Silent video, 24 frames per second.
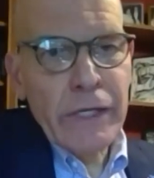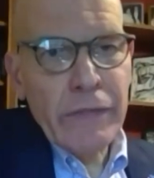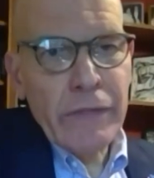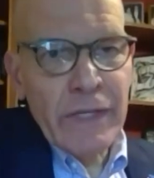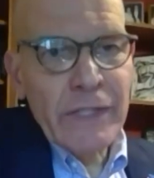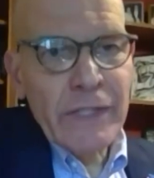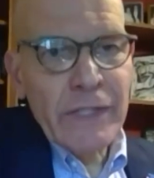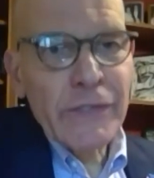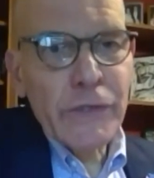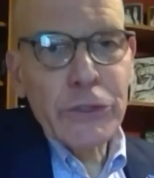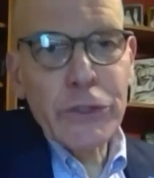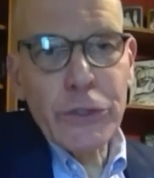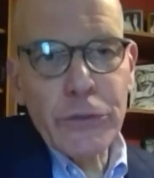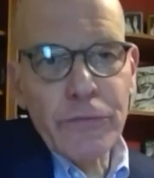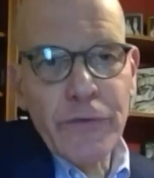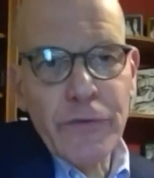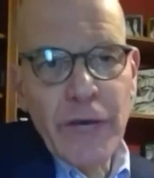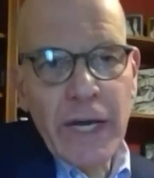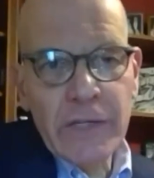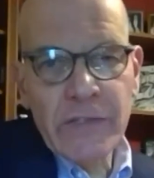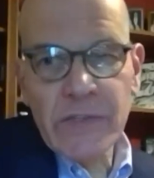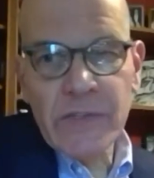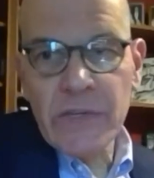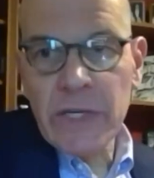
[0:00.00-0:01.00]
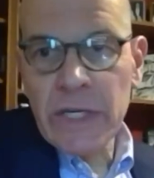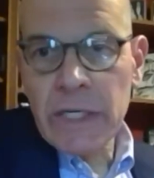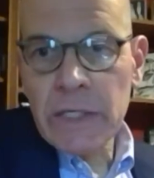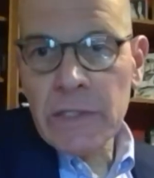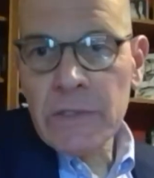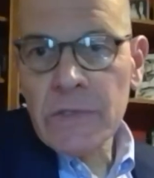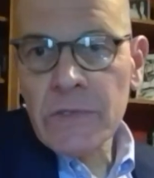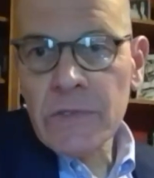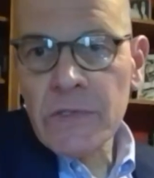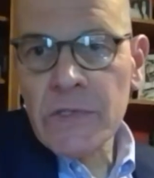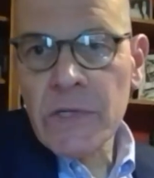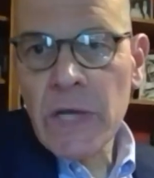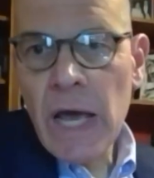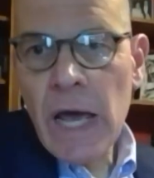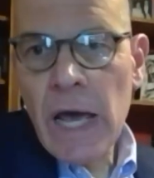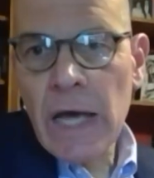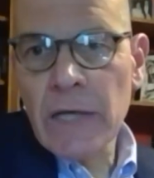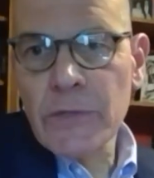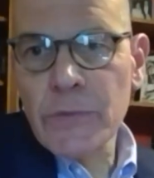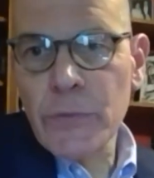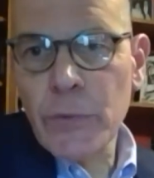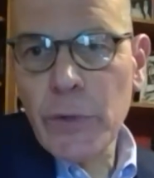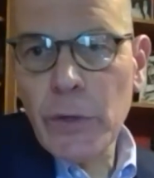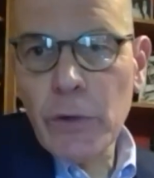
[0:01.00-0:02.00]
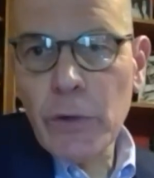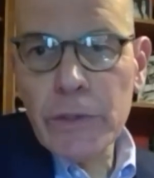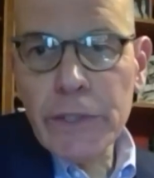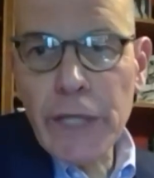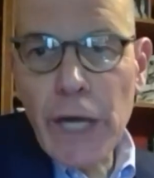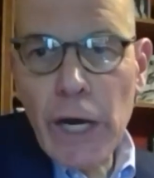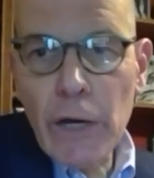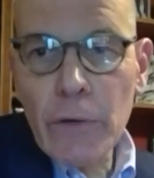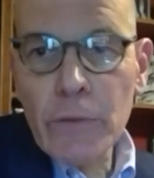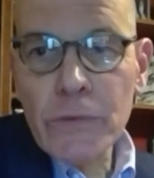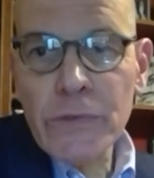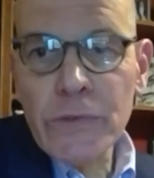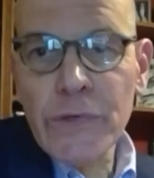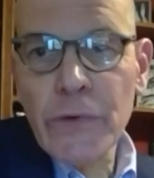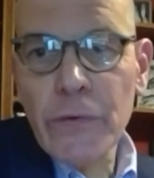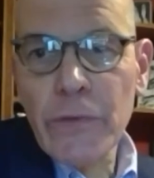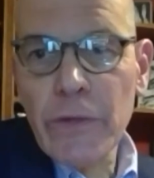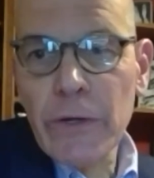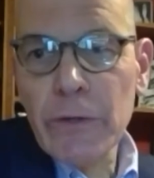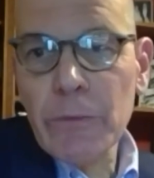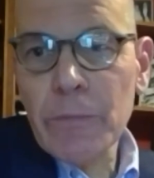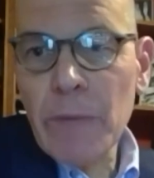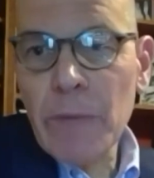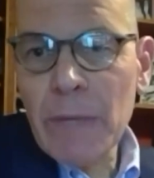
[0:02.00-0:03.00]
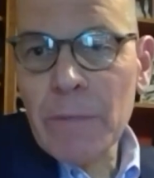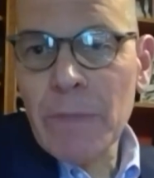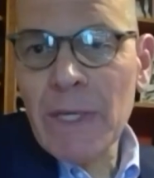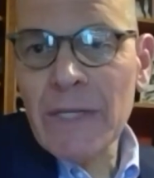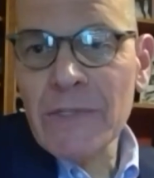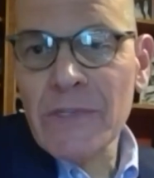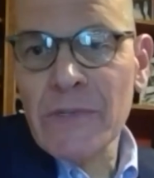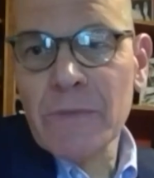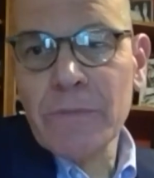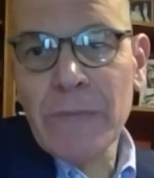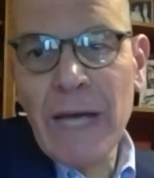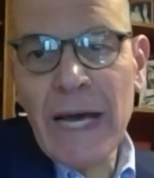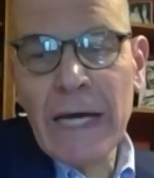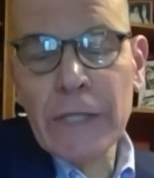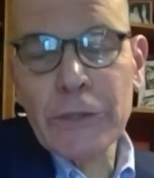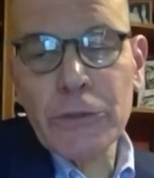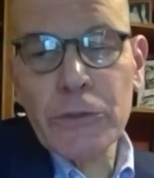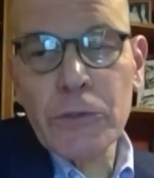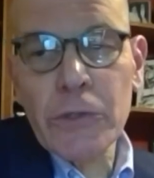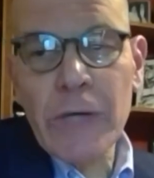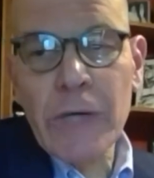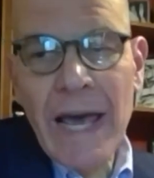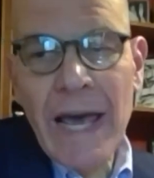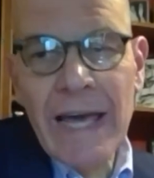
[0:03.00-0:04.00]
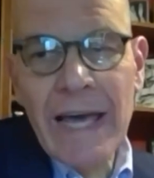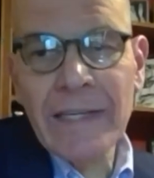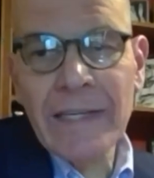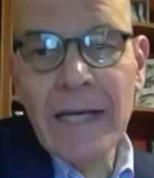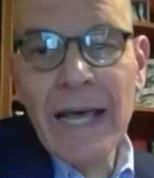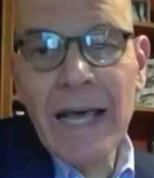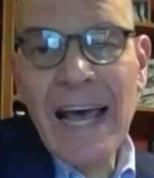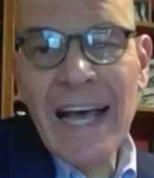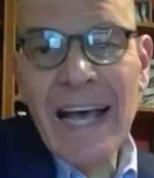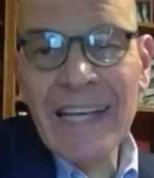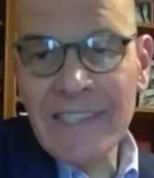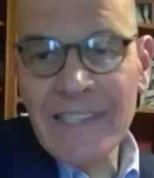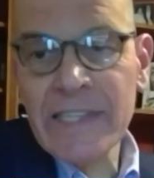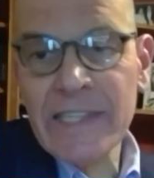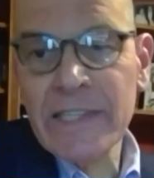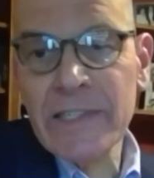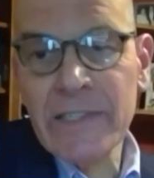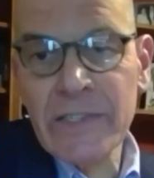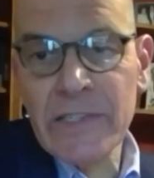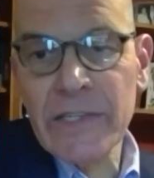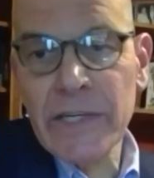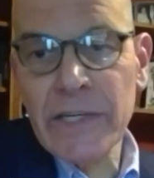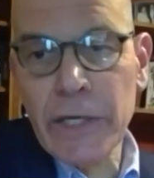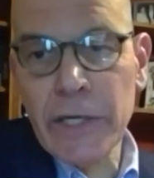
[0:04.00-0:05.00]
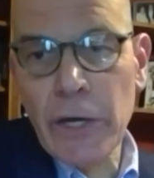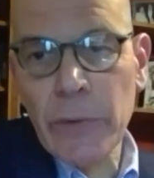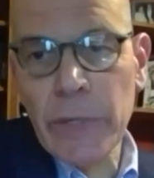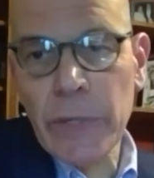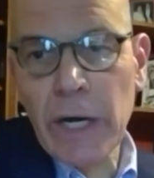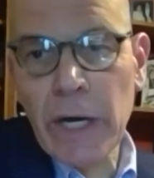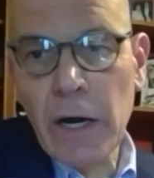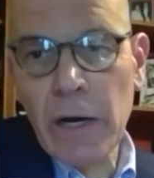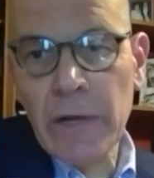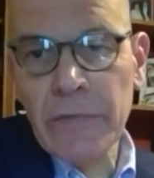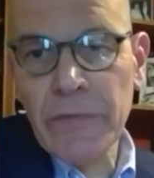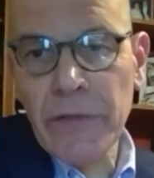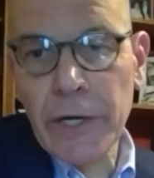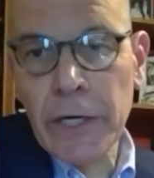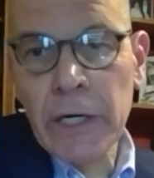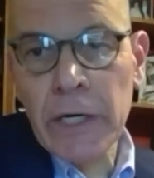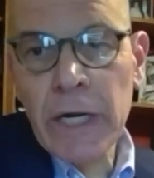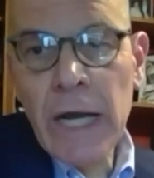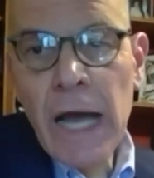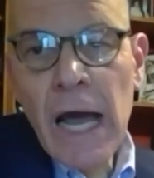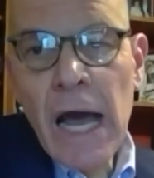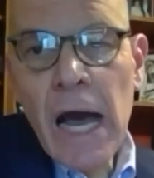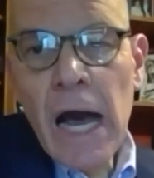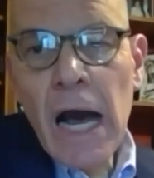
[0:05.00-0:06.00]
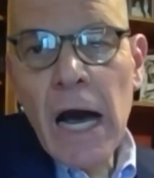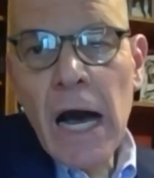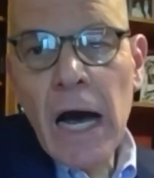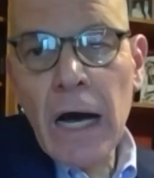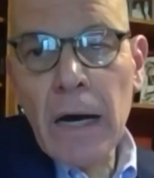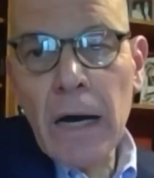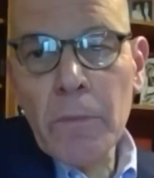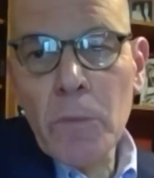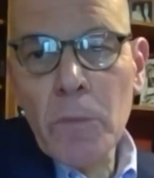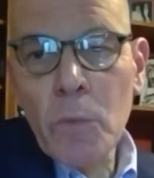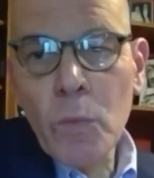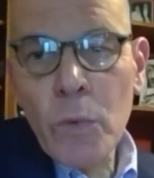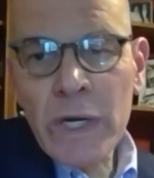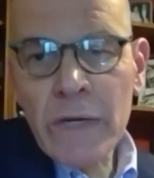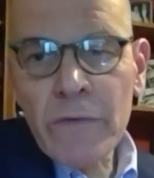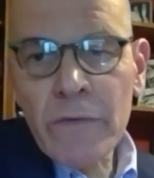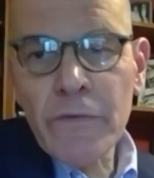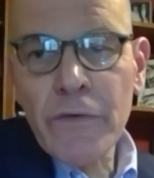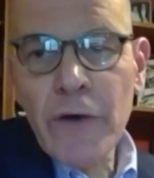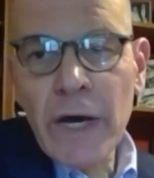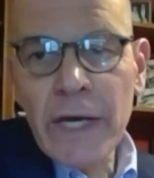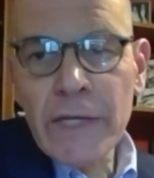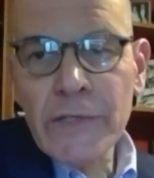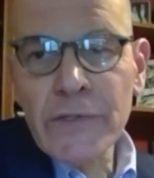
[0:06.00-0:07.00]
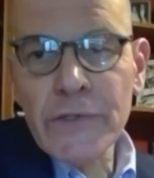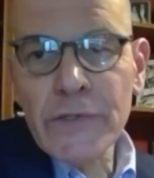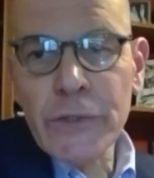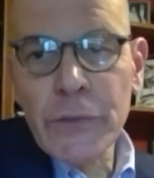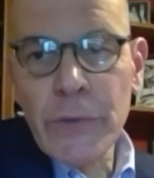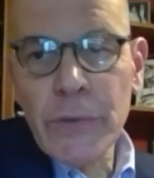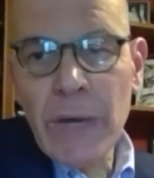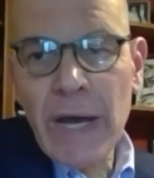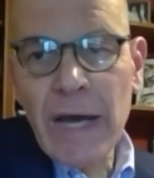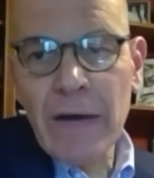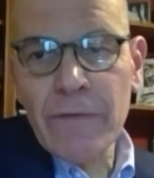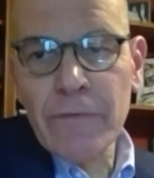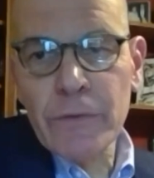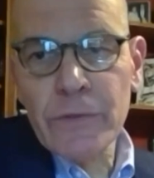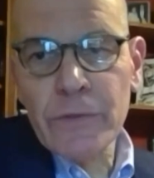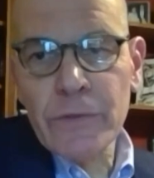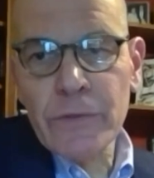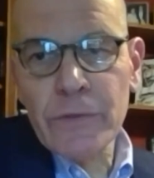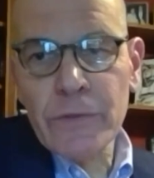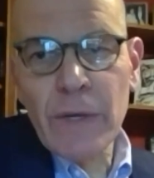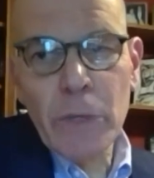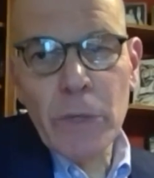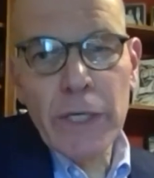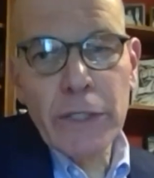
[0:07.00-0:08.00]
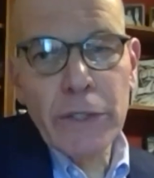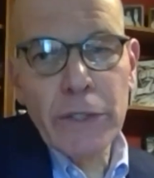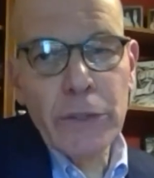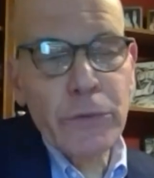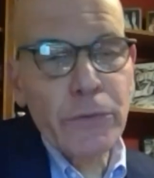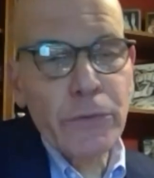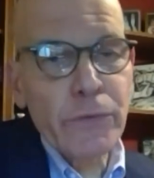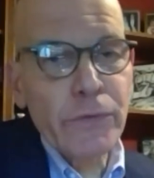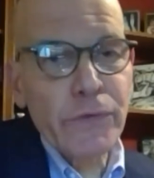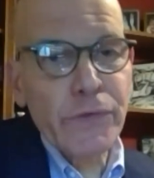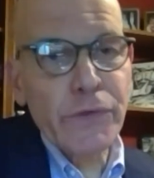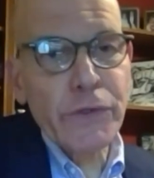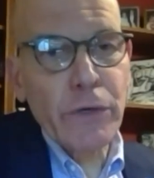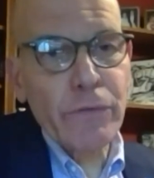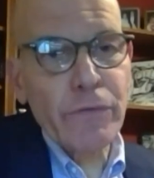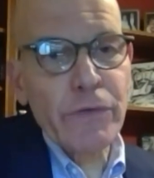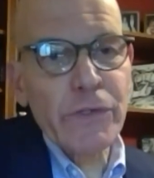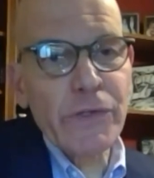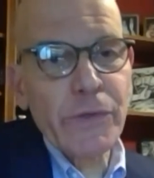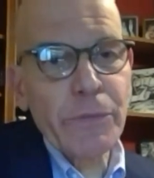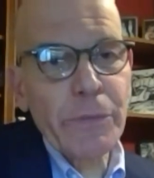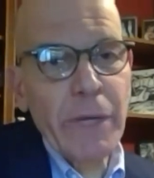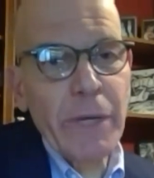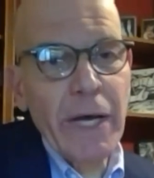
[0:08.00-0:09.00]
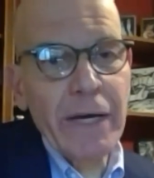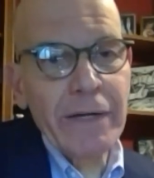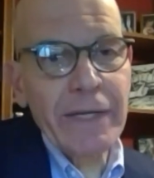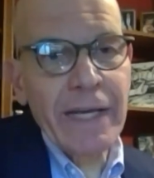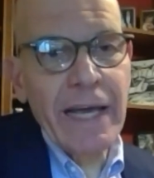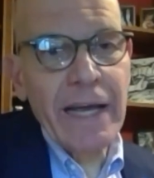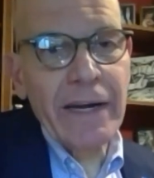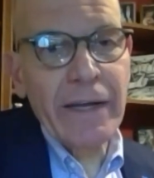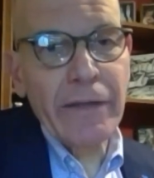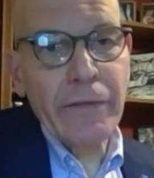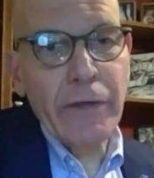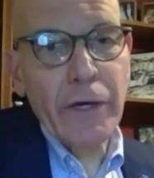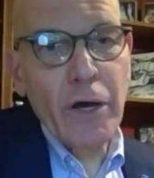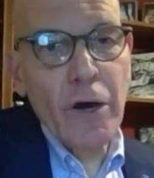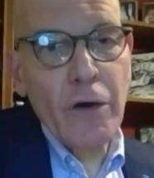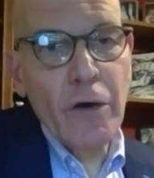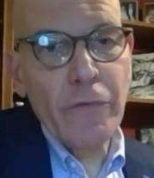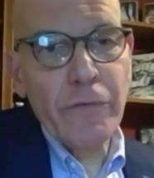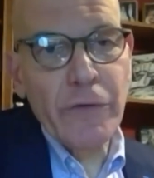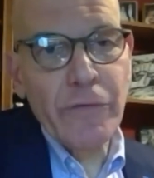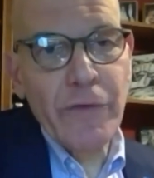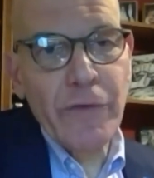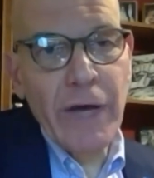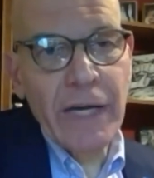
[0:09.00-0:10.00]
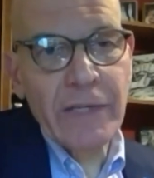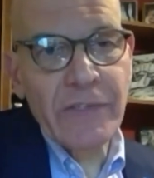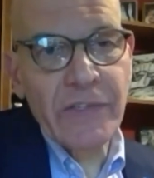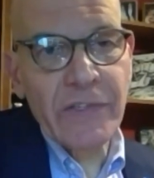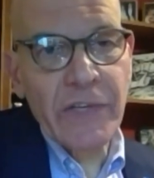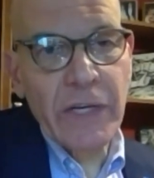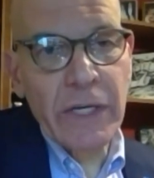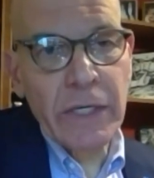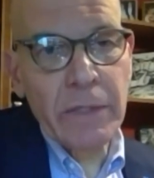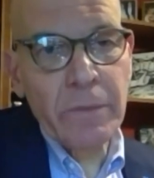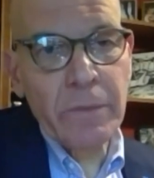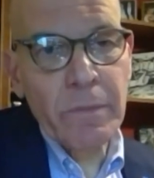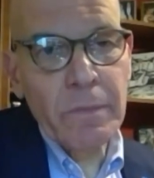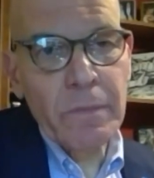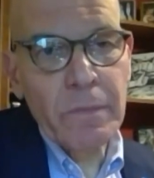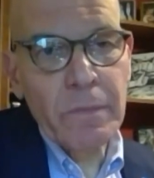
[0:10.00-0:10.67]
These are new vaccines, as we all know, so there may be some natural hesitancy going on there. What advice do you have for someone who's nervous about getting the COVID vaccine?